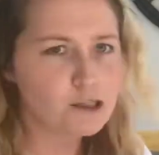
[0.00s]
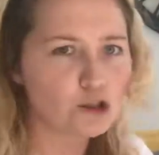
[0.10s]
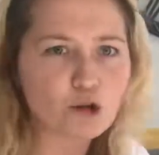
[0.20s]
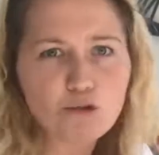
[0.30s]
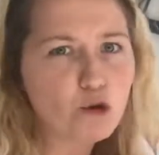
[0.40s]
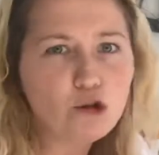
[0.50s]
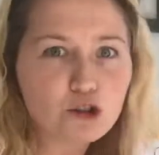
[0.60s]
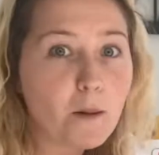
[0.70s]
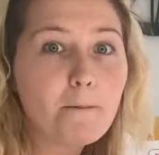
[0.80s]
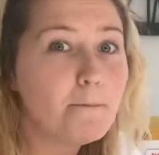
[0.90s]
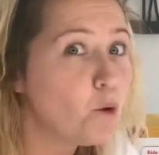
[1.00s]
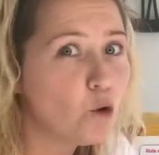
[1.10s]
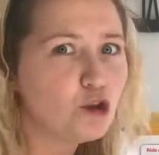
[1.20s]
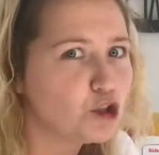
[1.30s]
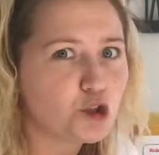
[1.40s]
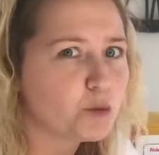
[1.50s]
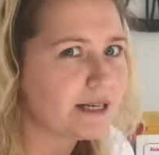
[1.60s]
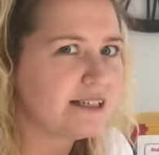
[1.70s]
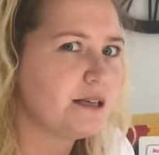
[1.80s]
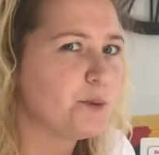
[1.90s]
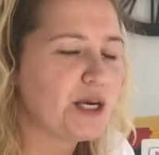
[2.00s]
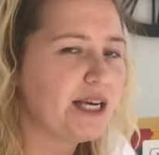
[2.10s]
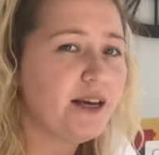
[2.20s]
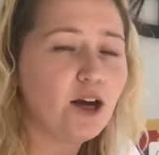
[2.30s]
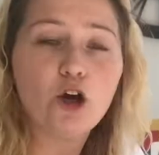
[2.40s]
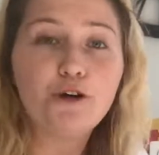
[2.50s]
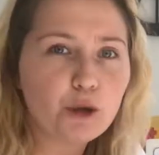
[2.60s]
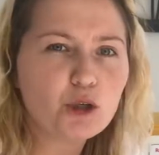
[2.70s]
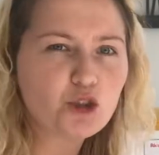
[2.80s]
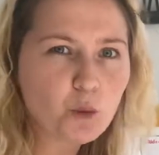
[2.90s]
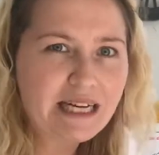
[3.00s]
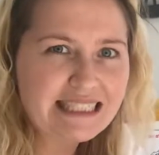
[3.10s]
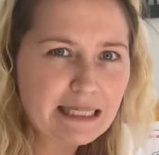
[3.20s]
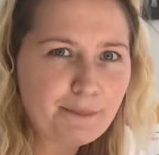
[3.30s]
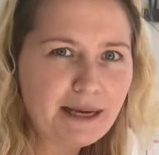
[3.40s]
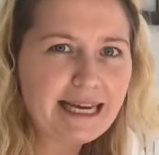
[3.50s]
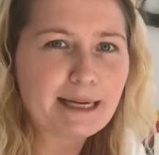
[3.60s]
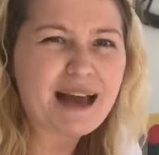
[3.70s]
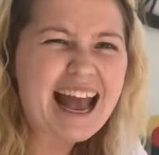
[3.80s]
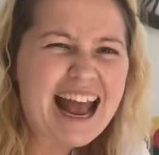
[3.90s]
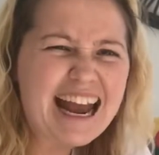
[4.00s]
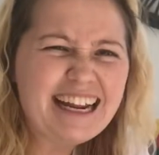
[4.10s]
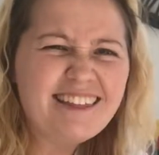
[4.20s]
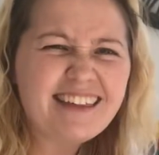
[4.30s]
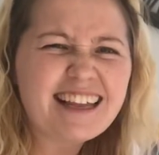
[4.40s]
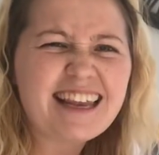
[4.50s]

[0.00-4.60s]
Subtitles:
So not more than 20p, not 20p, but anything